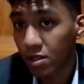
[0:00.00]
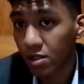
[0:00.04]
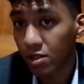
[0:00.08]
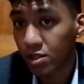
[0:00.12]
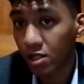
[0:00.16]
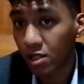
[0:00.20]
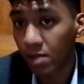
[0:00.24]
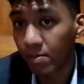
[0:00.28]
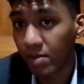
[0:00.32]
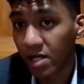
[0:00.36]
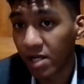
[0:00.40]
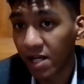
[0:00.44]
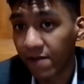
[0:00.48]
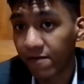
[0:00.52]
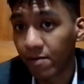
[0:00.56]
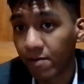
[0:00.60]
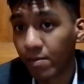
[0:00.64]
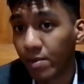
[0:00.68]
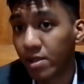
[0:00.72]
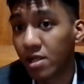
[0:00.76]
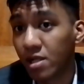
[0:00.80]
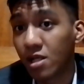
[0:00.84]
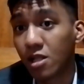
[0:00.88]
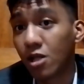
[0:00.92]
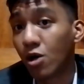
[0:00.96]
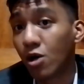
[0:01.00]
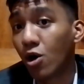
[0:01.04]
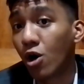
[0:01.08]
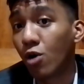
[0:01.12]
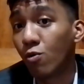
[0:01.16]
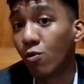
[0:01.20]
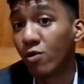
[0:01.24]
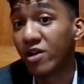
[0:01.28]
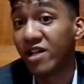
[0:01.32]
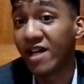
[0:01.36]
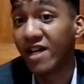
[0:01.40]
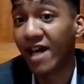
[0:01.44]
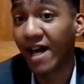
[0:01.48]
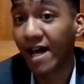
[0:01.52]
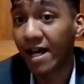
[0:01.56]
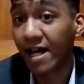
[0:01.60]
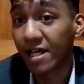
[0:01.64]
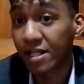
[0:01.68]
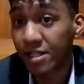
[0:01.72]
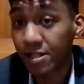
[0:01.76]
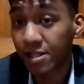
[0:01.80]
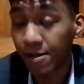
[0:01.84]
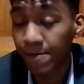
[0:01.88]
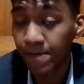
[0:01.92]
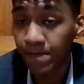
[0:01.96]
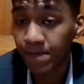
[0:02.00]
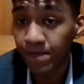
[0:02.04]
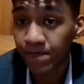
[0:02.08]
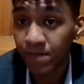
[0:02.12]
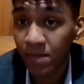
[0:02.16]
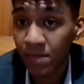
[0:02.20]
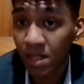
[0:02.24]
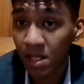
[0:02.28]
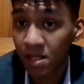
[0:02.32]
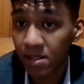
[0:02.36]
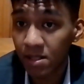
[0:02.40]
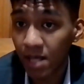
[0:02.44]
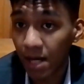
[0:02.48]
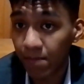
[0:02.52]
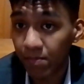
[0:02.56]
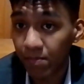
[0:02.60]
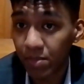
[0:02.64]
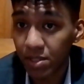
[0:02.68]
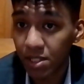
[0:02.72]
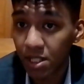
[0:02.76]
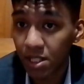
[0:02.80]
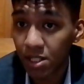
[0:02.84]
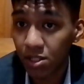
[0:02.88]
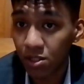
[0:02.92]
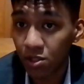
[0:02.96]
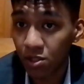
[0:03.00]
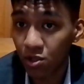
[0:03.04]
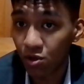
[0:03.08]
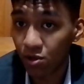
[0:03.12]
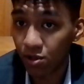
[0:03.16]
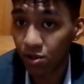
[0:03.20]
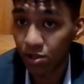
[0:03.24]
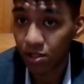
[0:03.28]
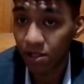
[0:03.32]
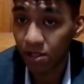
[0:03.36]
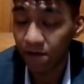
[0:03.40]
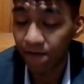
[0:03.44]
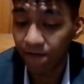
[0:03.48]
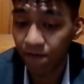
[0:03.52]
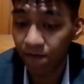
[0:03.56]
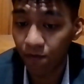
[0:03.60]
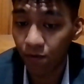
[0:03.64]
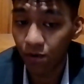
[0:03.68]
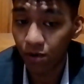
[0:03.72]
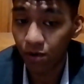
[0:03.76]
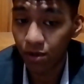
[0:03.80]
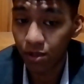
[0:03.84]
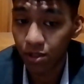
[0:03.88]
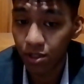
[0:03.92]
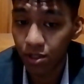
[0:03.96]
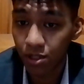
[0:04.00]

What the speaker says: somebody from Manila already has that position you're looking for.